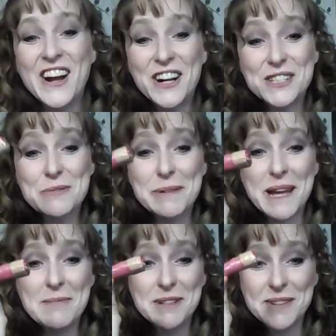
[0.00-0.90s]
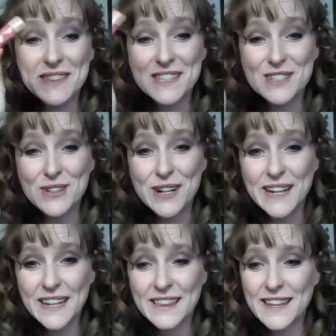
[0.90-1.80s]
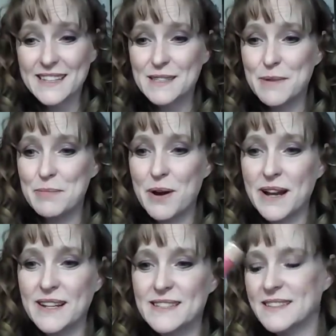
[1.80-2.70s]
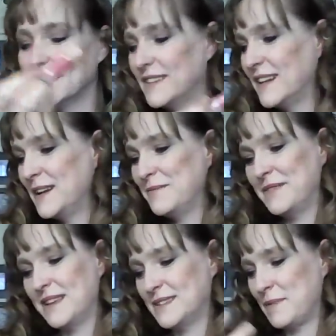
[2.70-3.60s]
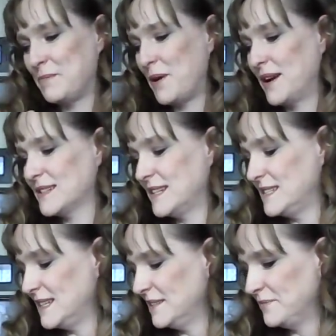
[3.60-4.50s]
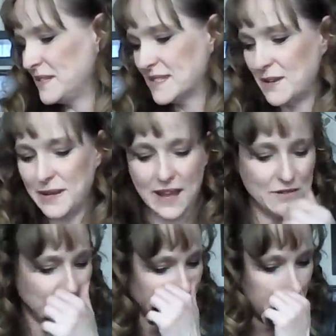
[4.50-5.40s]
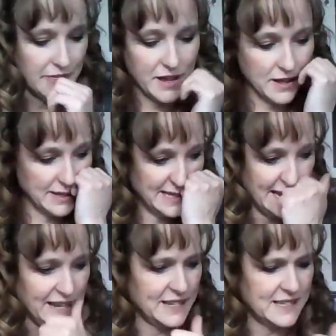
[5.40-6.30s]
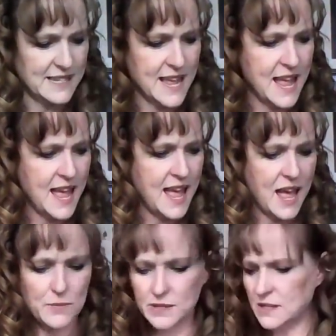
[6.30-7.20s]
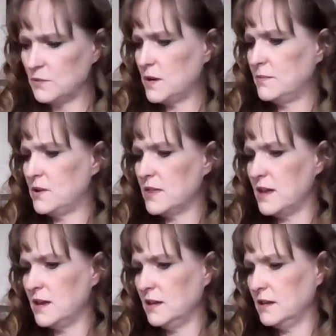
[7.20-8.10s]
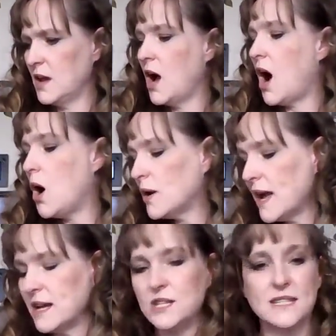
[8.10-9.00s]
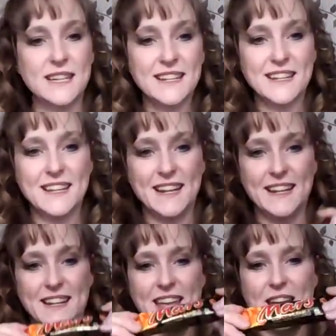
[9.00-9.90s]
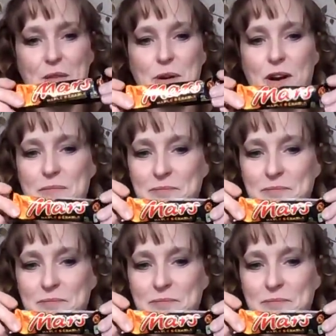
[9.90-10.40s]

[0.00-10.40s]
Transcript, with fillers: Hers will be coming with the story. That's my product. That I'm. That's my product idea. It's going out for the holidays. And wasn't there one more thing? Oh, yeah, she's getting a Canadian candy bar.